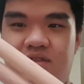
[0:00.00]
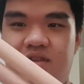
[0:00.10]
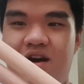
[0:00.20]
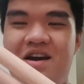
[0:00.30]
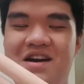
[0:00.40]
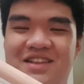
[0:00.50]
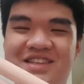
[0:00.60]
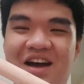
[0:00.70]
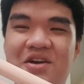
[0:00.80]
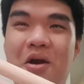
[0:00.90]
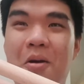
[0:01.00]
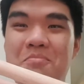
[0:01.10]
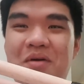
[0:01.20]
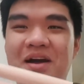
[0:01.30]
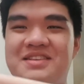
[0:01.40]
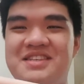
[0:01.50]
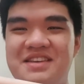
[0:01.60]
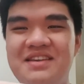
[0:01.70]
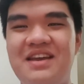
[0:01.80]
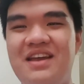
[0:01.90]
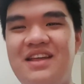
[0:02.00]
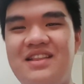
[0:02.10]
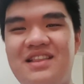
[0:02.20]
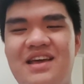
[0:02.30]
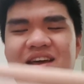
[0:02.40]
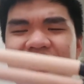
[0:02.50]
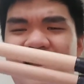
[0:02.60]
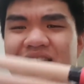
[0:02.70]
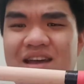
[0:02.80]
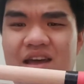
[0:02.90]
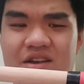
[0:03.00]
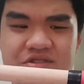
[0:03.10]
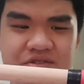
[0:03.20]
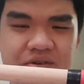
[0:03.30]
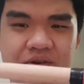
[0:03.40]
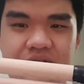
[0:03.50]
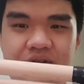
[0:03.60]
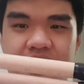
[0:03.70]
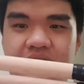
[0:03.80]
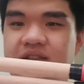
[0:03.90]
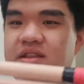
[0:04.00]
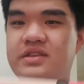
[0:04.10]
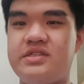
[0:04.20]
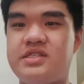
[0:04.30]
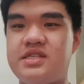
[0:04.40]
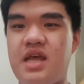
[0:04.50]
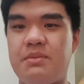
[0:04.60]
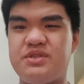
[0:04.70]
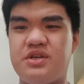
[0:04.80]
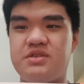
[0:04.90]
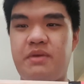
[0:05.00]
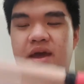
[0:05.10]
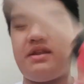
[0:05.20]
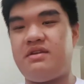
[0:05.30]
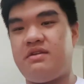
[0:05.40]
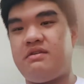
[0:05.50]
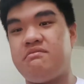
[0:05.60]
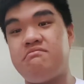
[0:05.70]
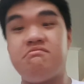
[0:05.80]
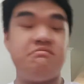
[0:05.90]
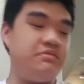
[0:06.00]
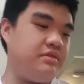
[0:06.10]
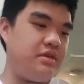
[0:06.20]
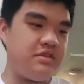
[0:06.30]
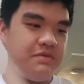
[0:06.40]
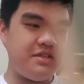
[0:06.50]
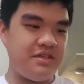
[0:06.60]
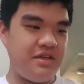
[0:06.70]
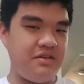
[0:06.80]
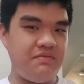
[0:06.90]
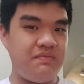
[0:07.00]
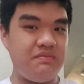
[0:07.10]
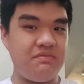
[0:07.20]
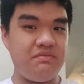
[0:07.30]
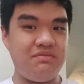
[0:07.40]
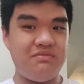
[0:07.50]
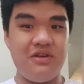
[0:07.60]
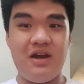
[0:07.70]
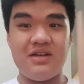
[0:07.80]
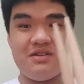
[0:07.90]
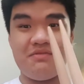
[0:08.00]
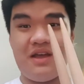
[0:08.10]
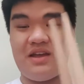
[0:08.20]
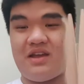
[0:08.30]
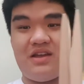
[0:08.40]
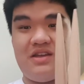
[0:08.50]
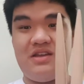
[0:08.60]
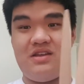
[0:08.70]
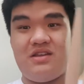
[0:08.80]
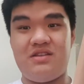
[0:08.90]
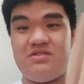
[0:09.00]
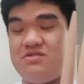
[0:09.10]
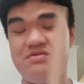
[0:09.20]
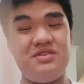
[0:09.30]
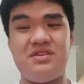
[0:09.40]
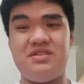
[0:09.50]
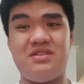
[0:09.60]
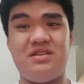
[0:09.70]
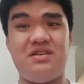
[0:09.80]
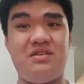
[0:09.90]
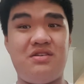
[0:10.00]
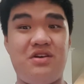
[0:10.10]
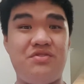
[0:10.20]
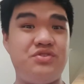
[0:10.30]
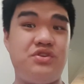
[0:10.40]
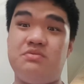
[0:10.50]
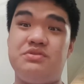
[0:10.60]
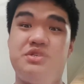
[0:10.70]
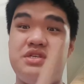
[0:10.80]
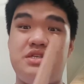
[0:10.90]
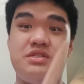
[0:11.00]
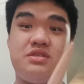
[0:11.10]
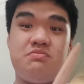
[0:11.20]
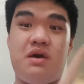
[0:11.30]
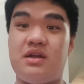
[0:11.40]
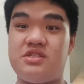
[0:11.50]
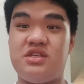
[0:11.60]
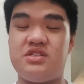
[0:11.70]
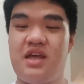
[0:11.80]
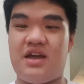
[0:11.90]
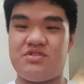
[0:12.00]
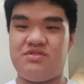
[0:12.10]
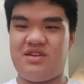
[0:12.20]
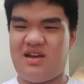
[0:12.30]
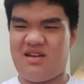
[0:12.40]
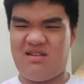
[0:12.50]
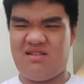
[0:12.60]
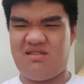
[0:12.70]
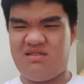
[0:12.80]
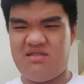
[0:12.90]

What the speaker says: The Taiko Bachi that I actually ordered in Amazon Japan. It's basically pretty awesome. Like, using the original machine, Bachi is actually kind of